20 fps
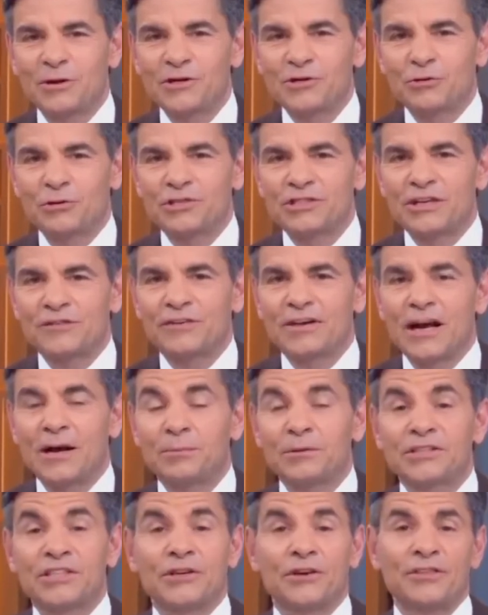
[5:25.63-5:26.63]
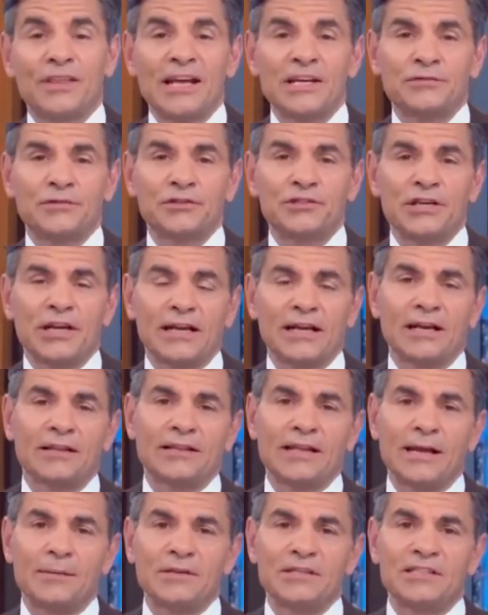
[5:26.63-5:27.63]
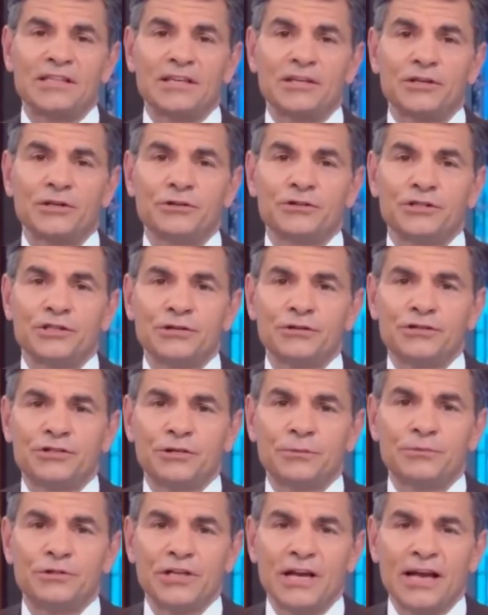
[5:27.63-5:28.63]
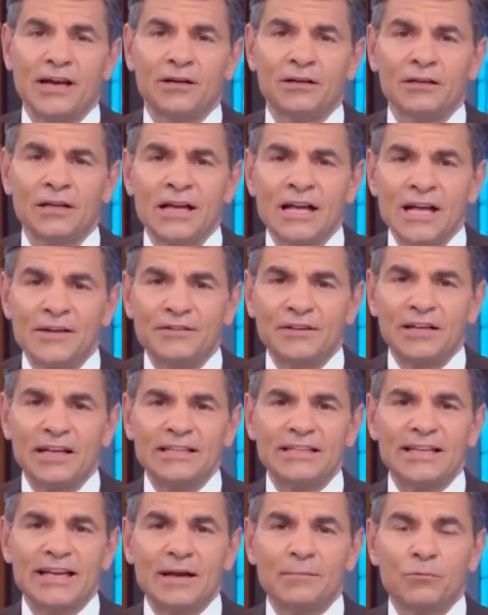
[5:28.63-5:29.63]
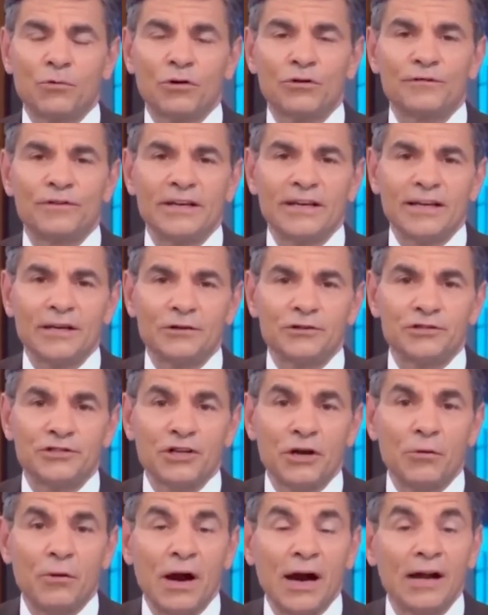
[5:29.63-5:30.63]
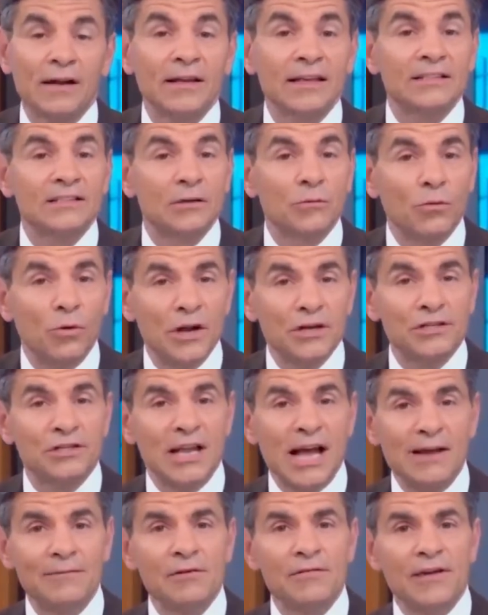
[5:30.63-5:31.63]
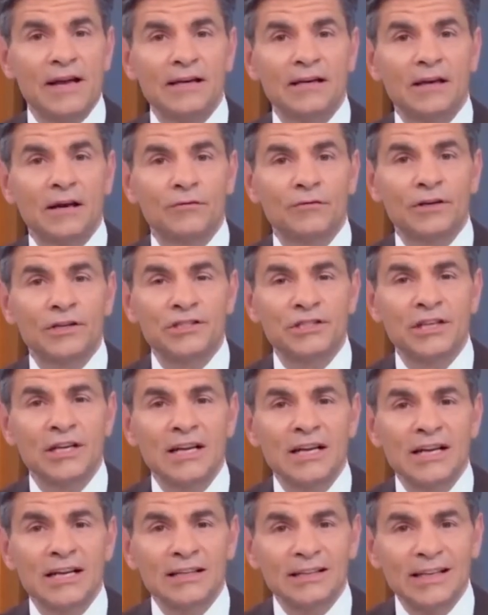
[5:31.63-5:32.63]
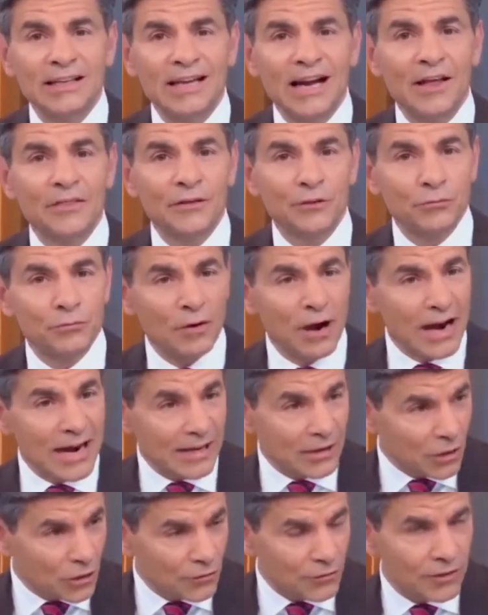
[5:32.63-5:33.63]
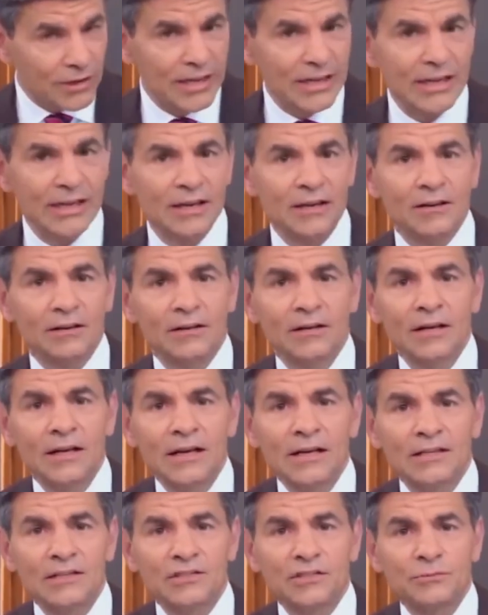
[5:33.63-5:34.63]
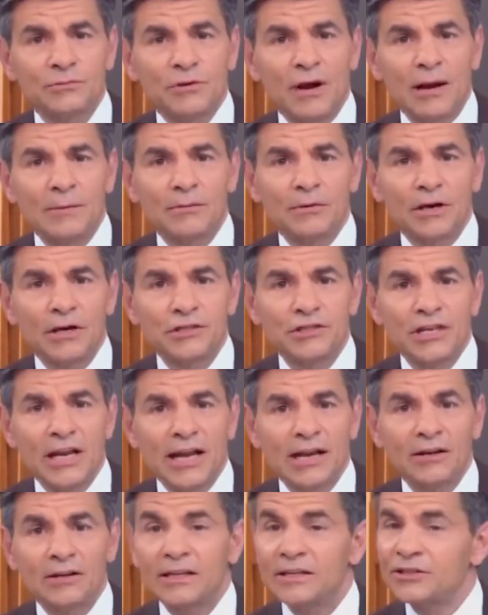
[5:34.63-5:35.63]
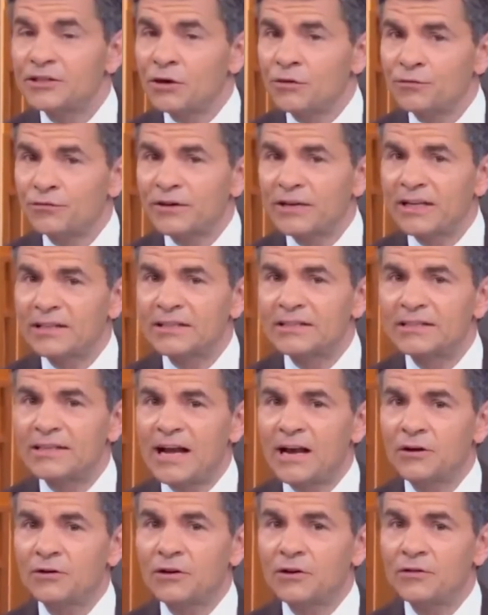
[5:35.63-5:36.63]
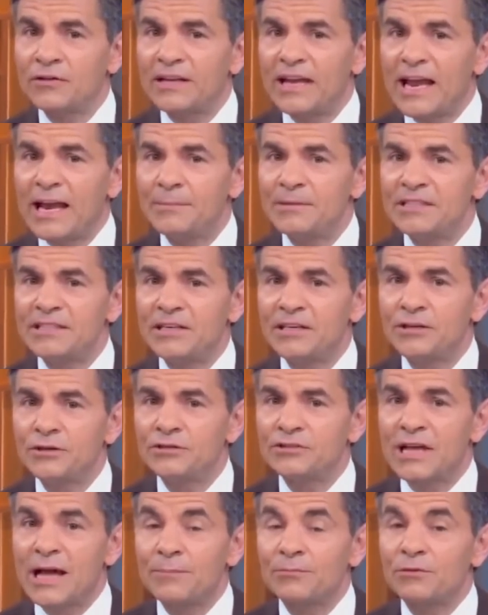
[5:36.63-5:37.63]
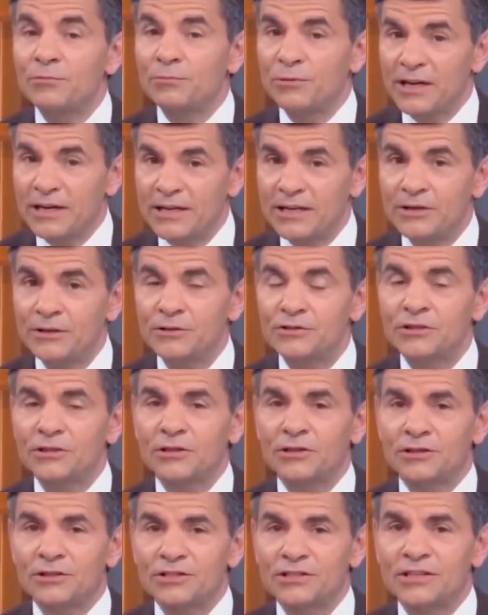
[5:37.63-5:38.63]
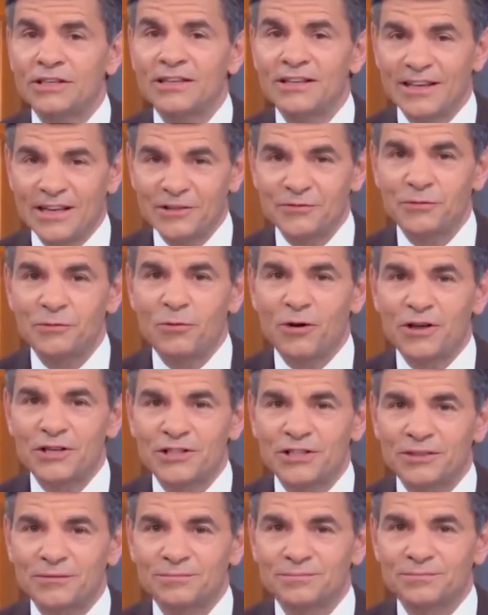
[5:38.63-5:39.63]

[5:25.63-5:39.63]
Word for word: George Stephanopoulos here. Thanks for checking out the ABC News YouTube channel. If you'd like to get more videos, show highlights, and watch live event coverage, click on the right over here to subscribe to our channel. And don't forget to download the ABC News app for breaking news alerts. Thanks for watching.